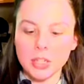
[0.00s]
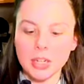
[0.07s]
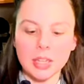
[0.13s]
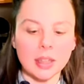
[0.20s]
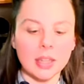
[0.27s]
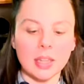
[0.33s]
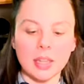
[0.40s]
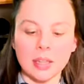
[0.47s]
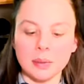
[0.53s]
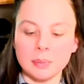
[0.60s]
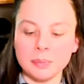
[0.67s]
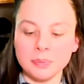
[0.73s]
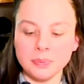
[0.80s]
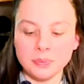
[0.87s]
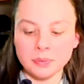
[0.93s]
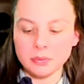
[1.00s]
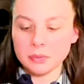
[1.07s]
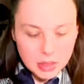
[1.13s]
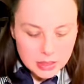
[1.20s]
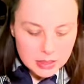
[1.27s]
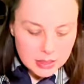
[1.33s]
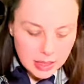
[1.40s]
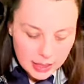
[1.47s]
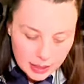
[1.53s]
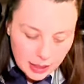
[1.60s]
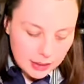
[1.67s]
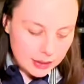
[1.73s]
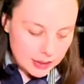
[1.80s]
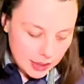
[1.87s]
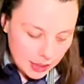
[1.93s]
anything. 10 out
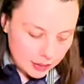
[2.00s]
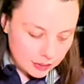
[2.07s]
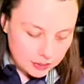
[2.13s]
of 10.